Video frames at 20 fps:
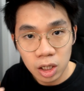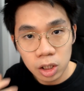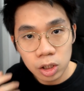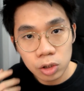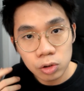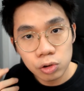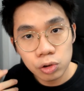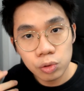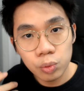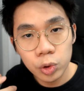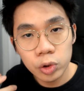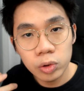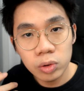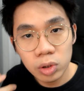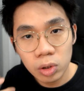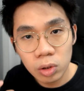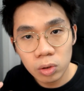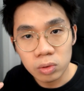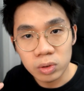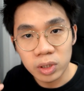you will
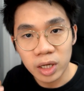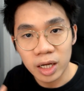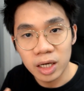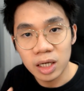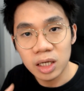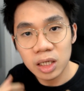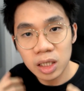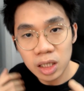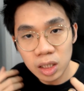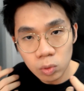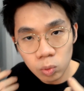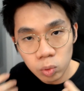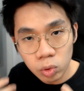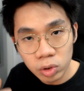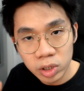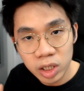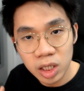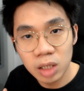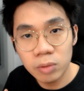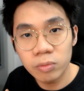know that it
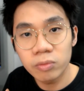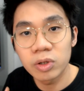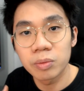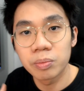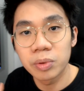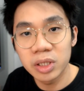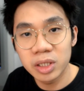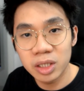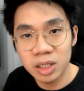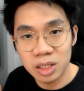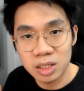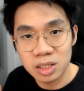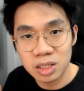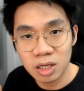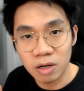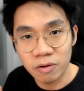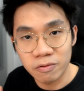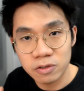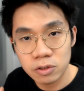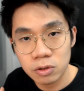will keep repeating
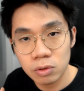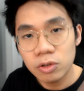itself.